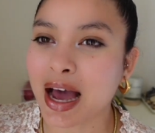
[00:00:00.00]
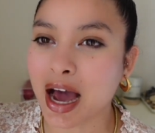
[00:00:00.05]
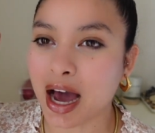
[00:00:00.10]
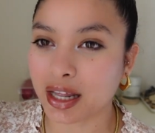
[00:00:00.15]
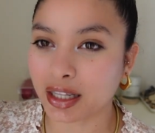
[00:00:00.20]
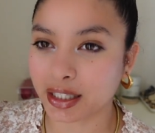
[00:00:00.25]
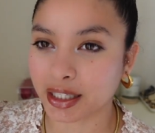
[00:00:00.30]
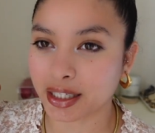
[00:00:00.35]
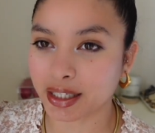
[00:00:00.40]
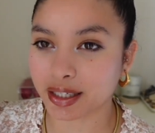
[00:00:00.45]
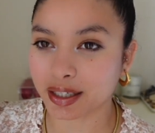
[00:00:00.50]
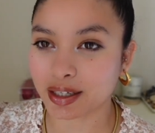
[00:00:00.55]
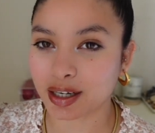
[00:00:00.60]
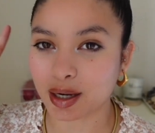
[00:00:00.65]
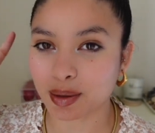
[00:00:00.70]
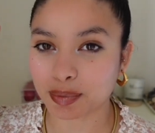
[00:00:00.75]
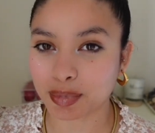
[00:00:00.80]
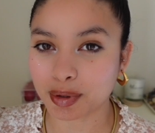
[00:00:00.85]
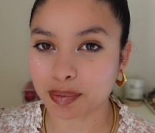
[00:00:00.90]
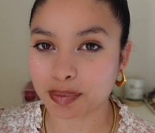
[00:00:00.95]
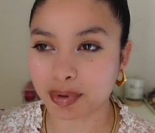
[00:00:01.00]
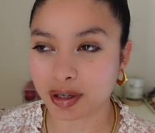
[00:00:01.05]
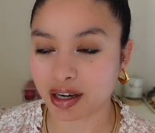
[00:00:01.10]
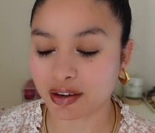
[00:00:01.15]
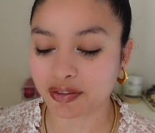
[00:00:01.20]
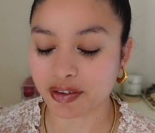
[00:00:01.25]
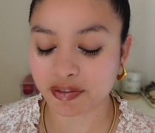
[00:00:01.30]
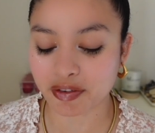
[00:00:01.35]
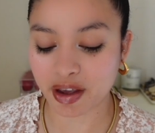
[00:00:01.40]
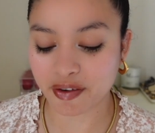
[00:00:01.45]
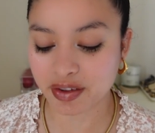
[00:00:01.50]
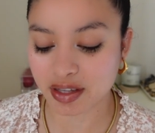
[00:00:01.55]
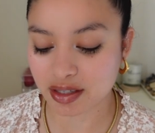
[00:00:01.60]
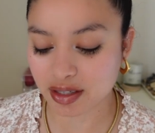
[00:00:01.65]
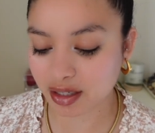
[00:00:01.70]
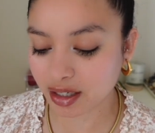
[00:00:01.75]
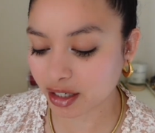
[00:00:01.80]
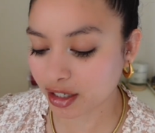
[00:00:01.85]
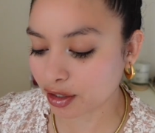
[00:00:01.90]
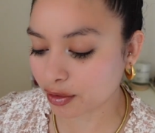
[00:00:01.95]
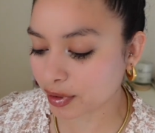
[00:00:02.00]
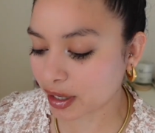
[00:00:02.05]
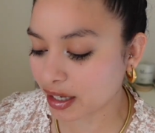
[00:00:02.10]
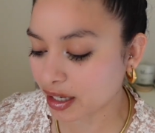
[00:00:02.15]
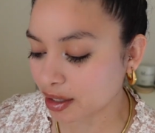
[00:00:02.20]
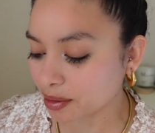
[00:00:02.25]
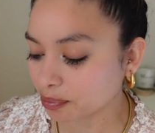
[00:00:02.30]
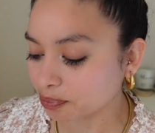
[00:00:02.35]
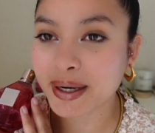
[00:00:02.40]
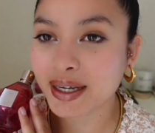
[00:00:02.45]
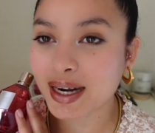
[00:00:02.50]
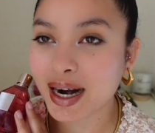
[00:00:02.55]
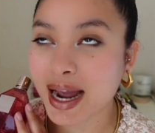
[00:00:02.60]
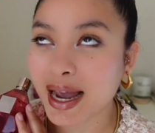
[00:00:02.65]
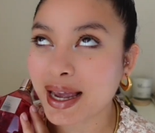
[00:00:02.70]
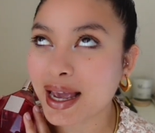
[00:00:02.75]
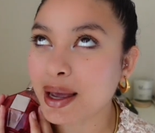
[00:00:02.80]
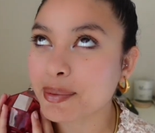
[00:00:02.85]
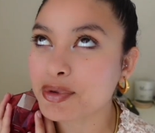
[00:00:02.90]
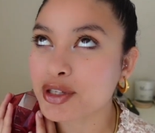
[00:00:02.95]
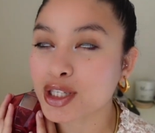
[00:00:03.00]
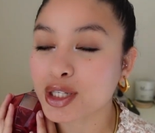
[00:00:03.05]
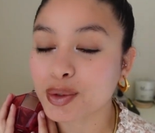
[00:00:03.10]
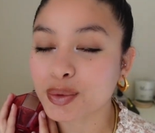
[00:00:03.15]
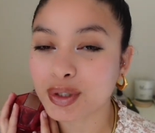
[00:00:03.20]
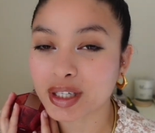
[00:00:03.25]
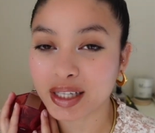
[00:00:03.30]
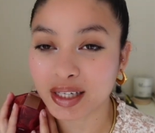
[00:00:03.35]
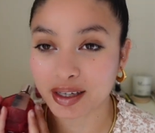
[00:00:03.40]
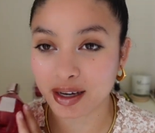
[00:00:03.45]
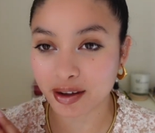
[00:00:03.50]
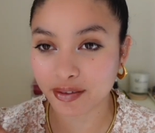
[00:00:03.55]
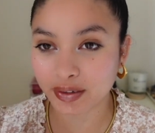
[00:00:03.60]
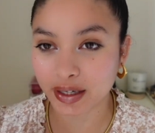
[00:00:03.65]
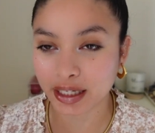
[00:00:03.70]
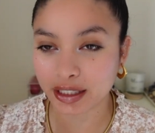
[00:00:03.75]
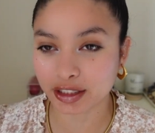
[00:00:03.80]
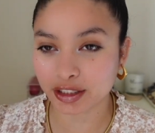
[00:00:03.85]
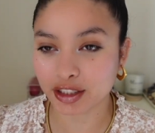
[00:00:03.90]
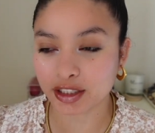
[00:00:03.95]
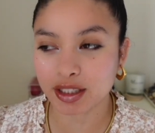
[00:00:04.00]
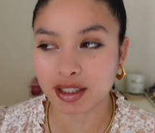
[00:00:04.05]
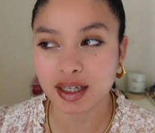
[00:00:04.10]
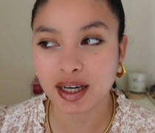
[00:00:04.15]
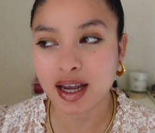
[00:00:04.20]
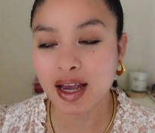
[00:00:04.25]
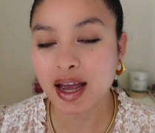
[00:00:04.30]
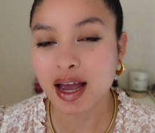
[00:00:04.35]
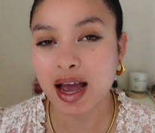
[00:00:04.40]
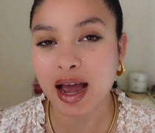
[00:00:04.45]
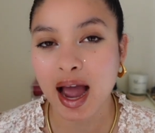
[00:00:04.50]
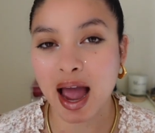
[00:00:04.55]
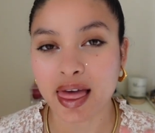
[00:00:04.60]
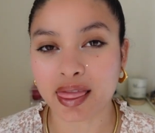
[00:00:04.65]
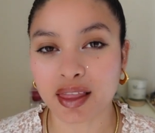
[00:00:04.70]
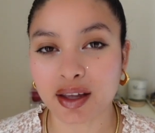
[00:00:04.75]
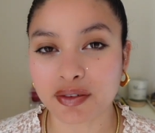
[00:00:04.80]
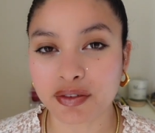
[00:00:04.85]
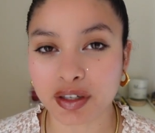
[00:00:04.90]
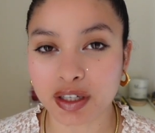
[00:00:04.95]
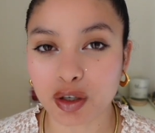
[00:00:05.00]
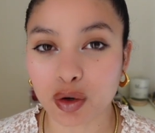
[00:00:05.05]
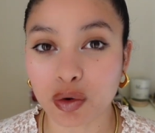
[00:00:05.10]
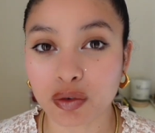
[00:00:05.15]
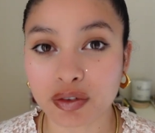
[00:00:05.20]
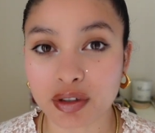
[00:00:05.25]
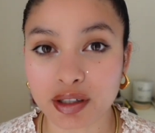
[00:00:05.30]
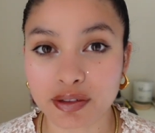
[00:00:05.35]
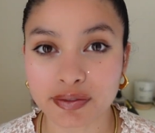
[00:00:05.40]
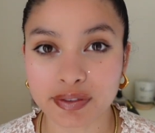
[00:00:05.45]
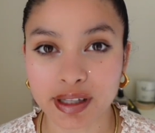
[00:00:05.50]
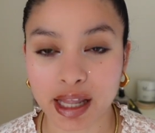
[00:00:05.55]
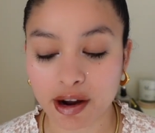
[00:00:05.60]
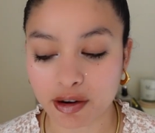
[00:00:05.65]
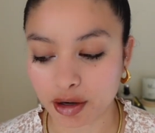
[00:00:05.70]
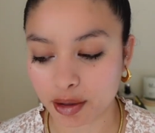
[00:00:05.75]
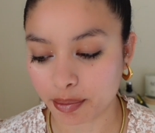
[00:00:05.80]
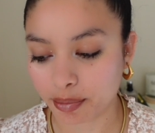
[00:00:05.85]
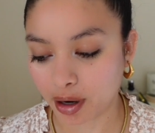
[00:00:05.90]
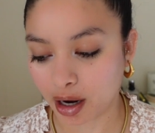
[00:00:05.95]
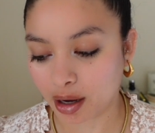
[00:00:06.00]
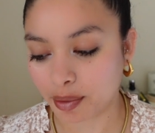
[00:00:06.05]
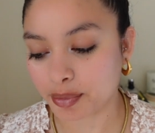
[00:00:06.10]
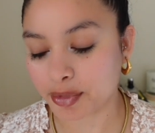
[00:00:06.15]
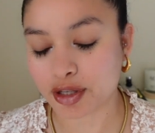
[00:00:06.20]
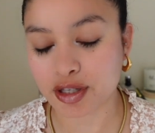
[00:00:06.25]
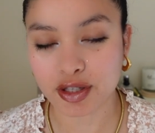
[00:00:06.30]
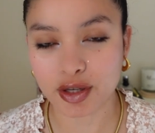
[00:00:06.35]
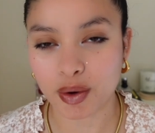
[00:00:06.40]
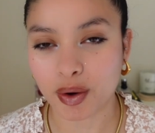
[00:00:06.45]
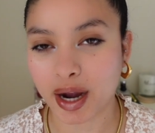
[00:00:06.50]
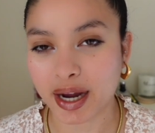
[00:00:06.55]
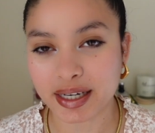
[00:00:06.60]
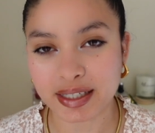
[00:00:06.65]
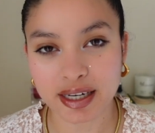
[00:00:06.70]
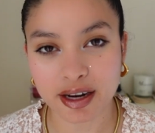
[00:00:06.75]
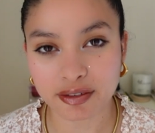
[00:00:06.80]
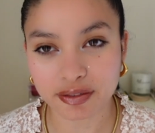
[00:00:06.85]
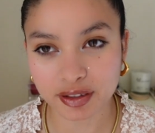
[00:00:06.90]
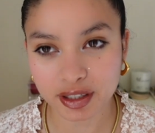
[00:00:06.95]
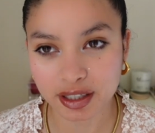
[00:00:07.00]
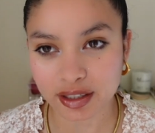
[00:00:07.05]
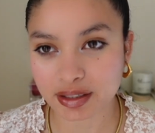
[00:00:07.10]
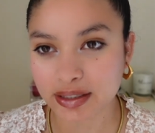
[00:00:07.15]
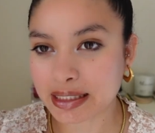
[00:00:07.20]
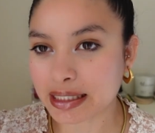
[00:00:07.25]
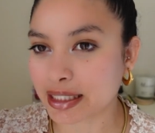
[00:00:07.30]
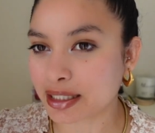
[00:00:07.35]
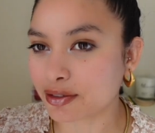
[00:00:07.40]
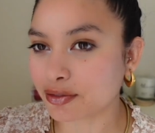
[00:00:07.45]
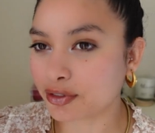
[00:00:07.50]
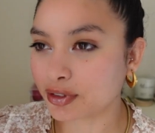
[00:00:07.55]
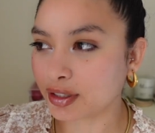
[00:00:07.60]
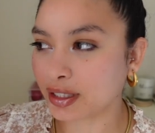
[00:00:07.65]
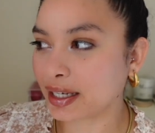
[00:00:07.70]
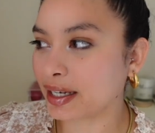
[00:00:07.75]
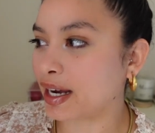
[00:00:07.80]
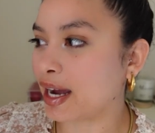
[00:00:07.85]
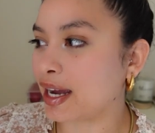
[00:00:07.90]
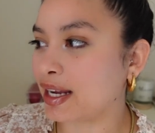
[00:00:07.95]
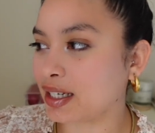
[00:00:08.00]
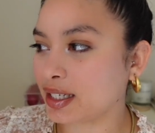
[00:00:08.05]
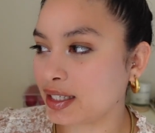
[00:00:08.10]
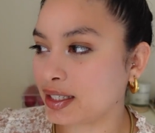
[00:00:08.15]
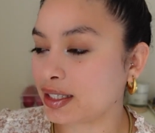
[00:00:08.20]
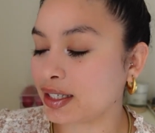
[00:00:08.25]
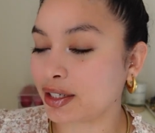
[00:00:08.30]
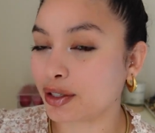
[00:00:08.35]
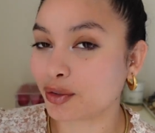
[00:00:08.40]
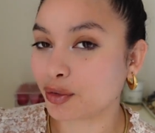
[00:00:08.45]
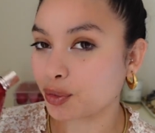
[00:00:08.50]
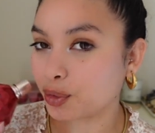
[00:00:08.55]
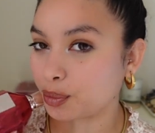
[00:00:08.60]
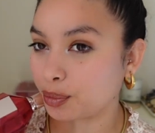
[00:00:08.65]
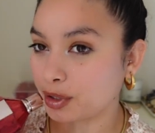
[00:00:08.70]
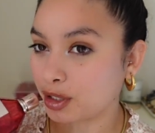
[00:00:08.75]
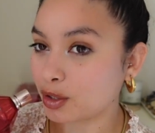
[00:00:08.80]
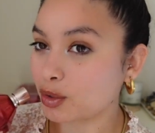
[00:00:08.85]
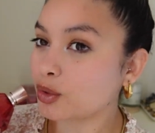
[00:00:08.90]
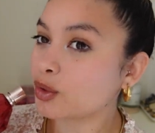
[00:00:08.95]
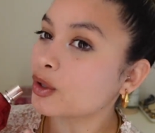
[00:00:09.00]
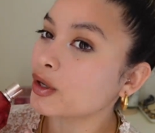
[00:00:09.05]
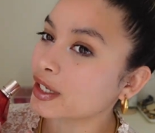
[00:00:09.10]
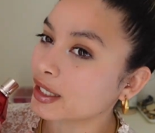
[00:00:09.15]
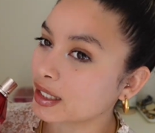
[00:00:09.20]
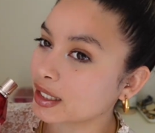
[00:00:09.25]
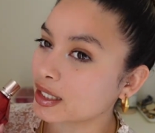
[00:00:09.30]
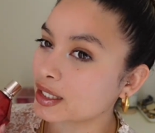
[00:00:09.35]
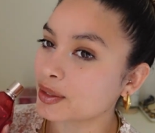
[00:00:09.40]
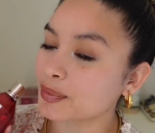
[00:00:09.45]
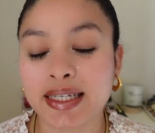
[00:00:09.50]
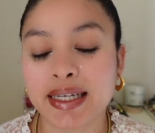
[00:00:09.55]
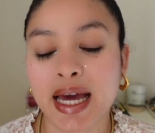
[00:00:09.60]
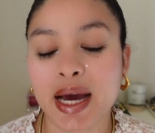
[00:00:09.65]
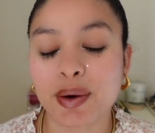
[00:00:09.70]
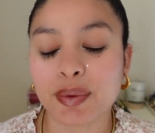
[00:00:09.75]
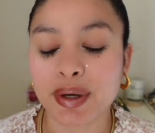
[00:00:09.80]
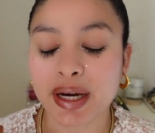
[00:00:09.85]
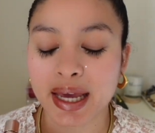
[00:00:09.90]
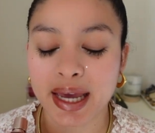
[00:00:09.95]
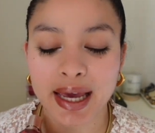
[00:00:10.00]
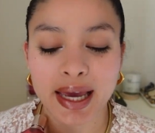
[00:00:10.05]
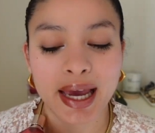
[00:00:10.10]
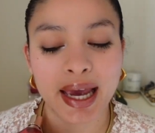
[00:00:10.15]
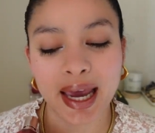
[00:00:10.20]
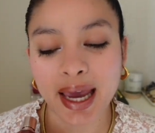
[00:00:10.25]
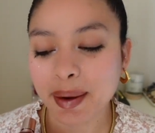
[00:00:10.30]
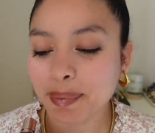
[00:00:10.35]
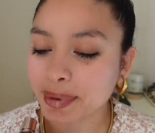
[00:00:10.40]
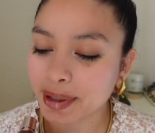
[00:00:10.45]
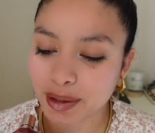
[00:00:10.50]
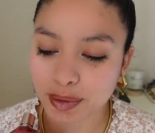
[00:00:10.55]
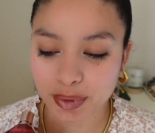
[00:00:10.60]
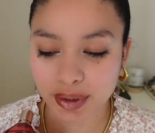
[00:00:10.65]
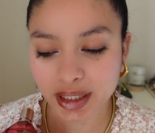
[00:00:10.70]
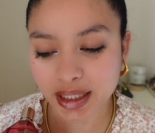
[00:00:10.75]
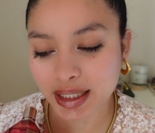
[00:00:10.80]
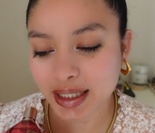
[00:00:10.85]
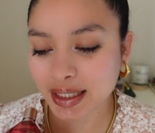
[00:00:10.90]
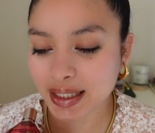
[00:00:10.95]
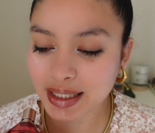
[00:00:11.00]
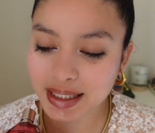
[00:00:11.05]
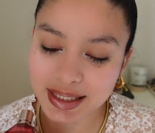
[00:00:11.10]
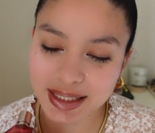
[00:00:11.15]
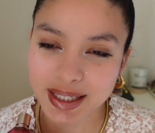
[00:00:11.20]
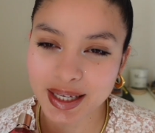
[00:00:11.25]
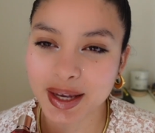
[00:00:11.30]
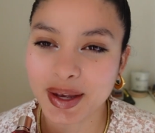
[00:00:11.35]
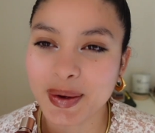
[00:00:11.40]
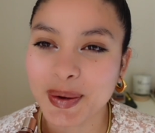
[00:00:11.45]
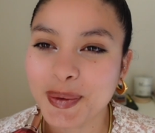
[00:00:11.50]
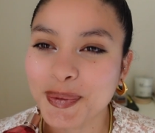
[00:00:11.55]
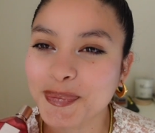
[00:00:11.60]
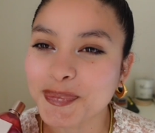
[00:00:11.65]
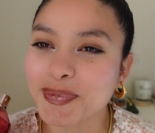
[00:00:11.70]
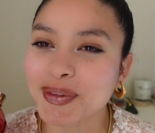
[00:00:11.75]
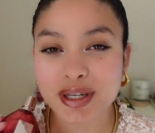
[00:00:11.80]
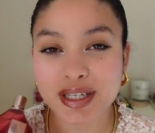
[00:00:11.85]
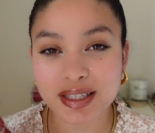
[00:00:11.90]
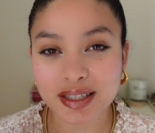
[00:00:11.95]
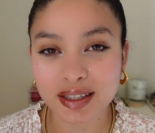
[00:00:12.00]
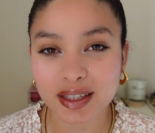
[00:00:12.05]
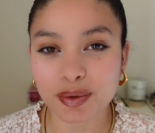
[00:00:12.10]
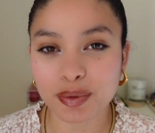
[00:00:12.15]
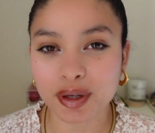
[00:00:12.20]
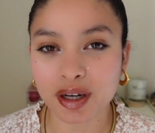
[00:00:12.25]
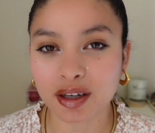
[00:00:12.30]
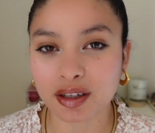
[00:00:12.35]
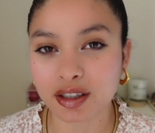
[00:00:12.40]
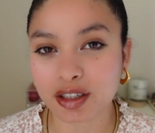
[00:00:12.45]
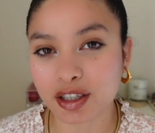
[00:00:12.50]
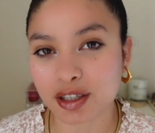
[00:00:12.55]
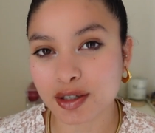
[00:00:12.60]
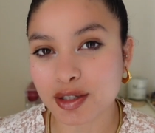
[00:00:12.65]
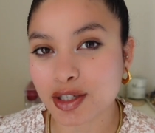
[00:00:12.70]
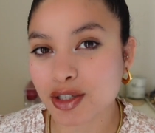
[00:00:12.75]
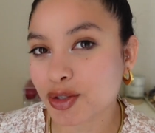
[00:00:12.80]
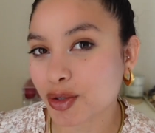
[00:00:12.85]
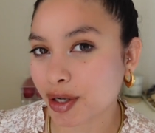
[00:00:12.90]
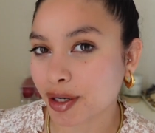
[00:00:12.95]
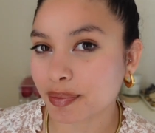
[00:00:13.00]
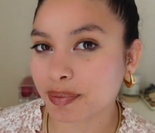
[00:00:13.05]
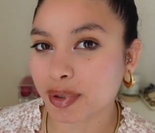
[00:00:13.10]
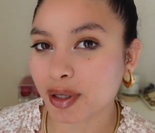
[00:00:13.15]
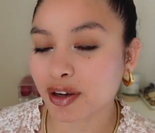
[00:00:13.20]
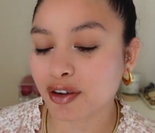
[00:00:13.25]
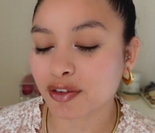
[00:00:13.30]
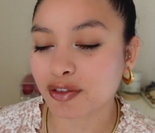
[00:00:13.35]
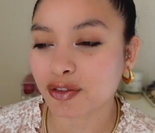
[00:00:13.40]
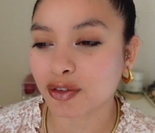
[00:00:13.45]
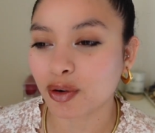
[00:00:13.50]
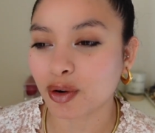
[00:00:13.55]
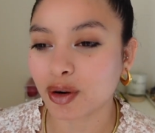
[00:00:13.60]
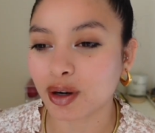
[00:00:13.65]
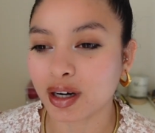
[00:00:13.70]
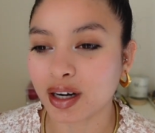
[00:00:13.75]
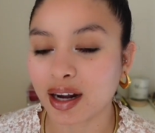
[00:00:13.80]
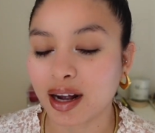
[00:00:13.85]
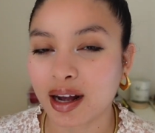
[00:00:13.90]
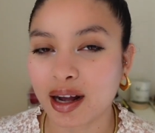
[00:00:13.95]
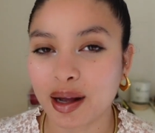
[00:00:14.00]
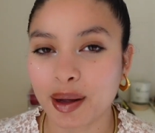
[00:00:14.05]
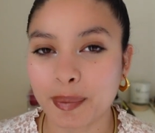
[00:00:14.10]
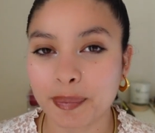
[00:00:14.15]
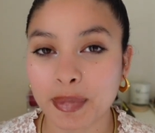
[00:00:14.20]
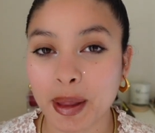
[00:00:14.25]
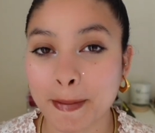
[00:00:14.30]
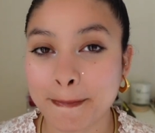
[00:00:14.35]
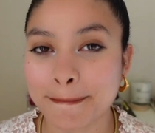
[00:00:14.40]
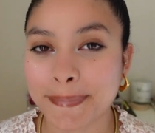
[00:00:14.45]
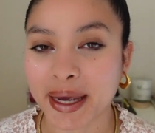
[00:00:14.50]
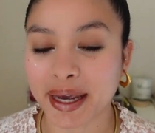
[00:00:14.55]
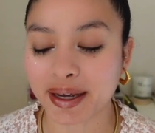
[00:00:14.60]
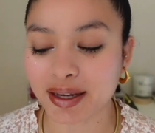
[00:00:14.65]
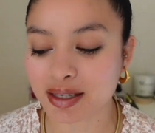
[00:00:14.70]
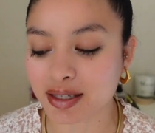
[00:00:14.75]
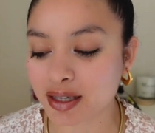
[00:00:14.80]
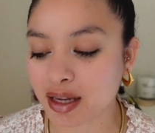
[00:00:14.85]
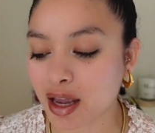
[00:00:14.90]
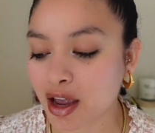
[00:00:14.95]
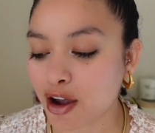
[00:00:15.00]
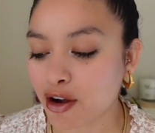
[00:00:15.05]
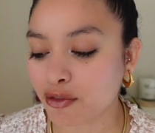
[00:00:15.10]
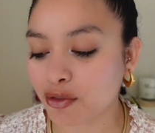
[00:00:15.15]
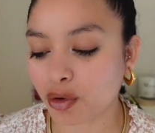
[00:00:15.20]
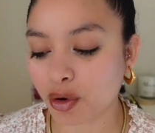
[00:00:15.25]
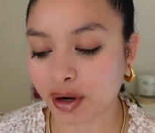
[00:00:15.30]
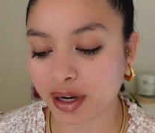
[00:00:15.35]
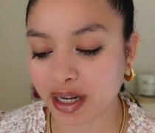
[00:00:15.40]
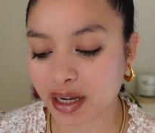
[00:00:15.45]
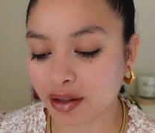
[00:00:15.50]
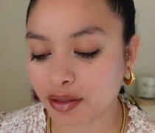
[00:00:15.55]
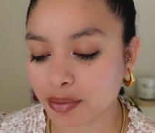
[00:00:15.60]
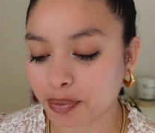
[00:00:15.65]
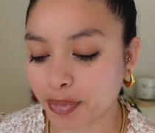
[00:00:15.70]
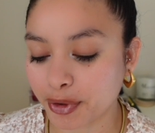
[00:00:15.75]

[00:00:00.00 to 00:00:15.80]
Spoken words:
I'll link it up above if you haven't seen it already. But I absolutely love nectar. I love it over Flowerbomb, so I definitely didn't feel like I needed Ruby Orchid. Now what had happened was, recently went on a girls trip for Beck's 40th